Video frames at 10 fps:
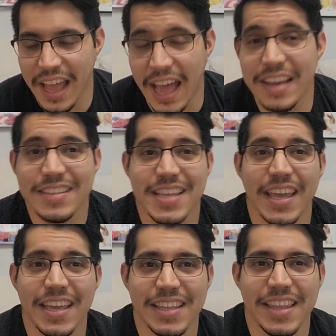how to
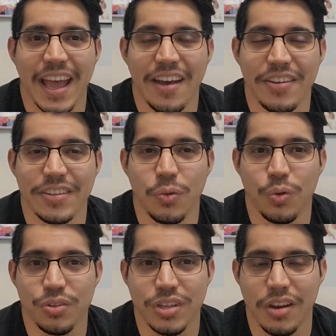take down the
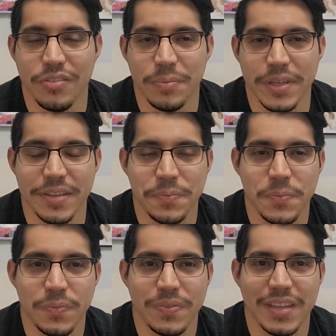world government.
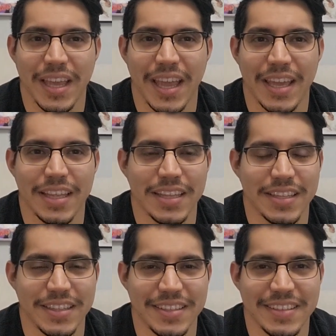
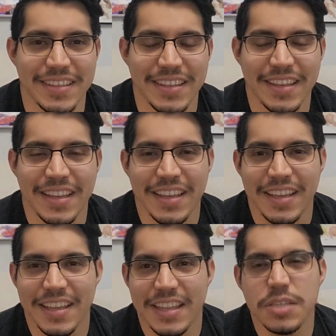And
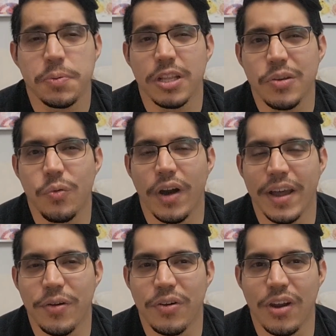that's probably
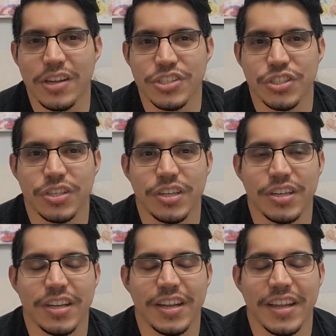why Roger